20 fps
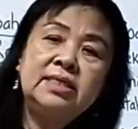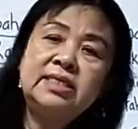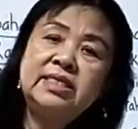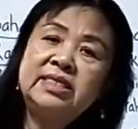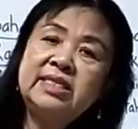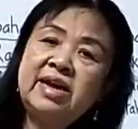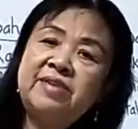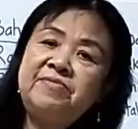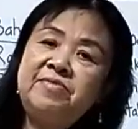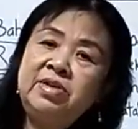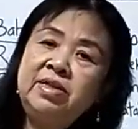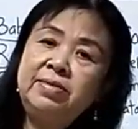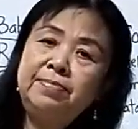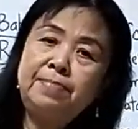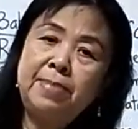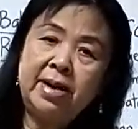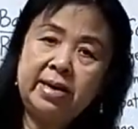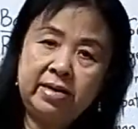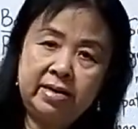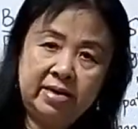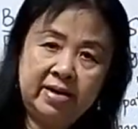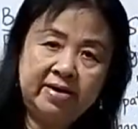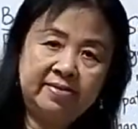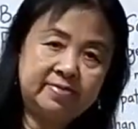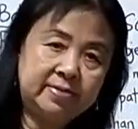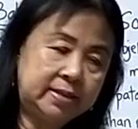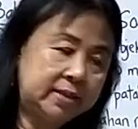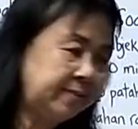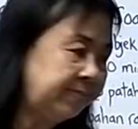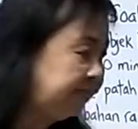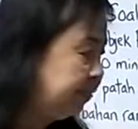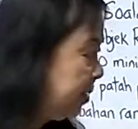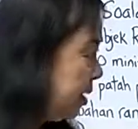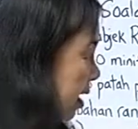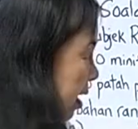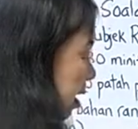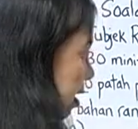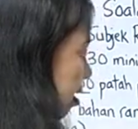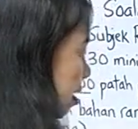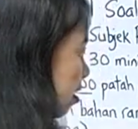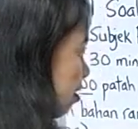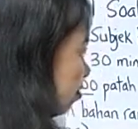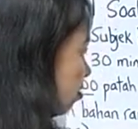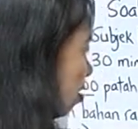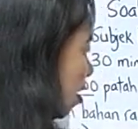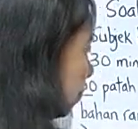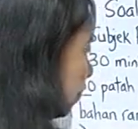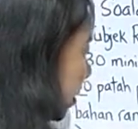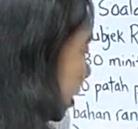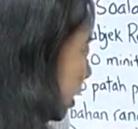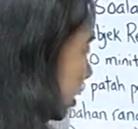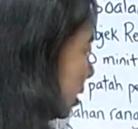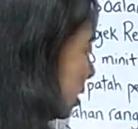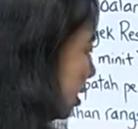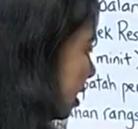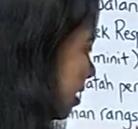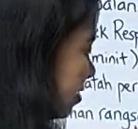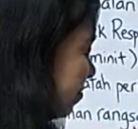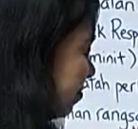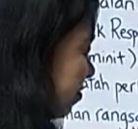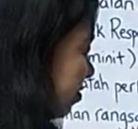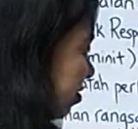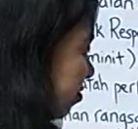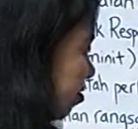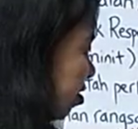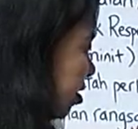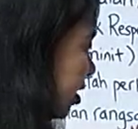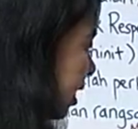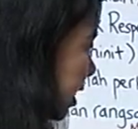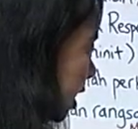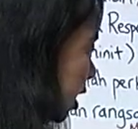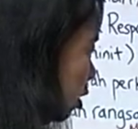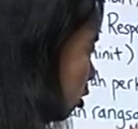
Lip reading: 7 paragraphs. For paragraph, for the